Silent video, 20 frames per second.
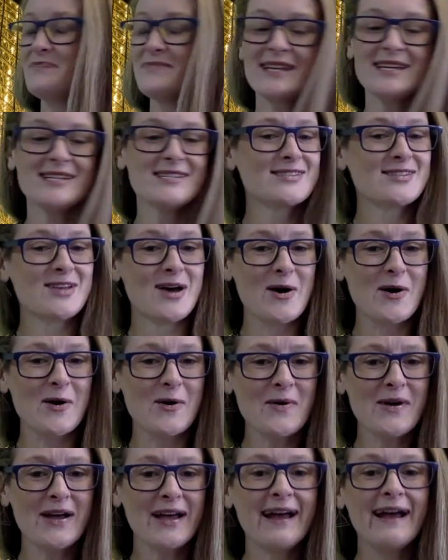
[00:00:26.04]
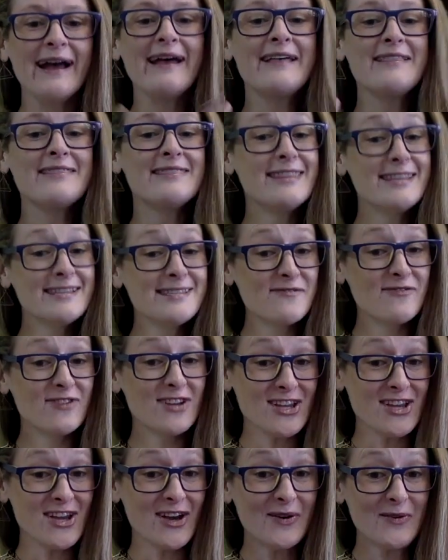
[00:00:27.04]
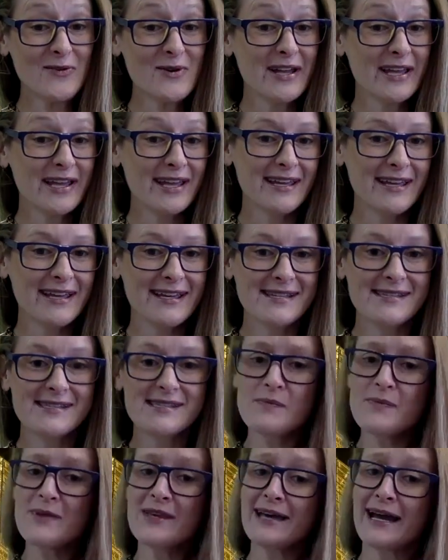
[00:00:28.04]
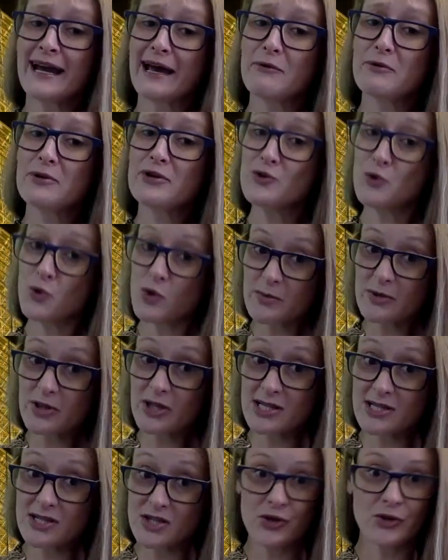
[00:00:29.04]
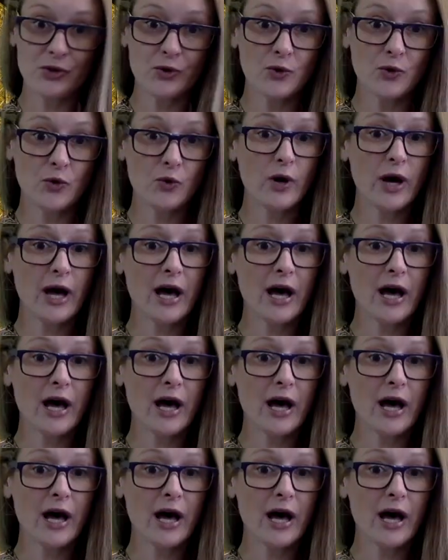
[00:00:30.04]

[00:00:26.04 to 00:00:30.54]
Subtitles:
So this video is something that I would normally do